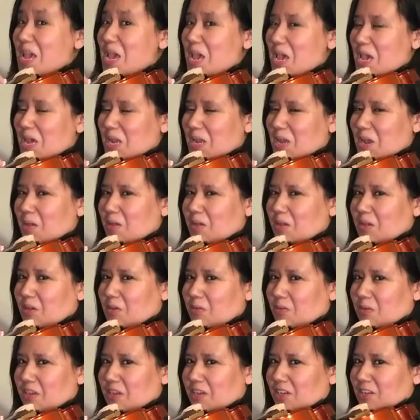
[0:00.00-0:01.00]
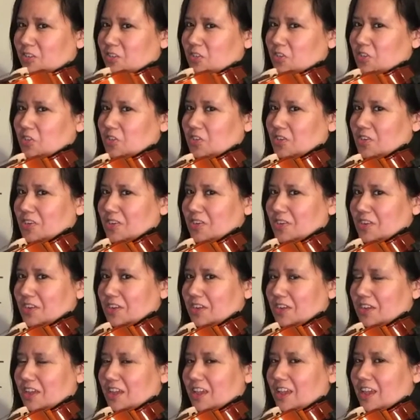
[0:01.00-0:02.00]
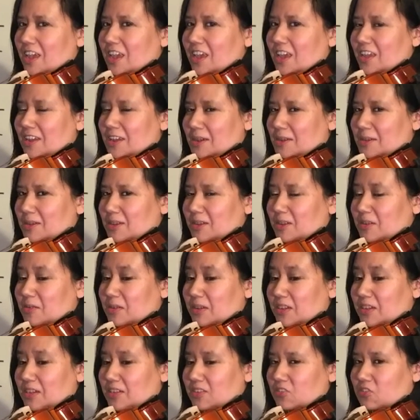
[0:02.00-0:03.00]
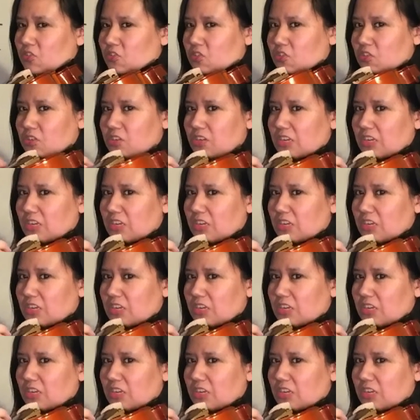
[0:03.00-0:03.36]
And now you can reach. And now you can reach.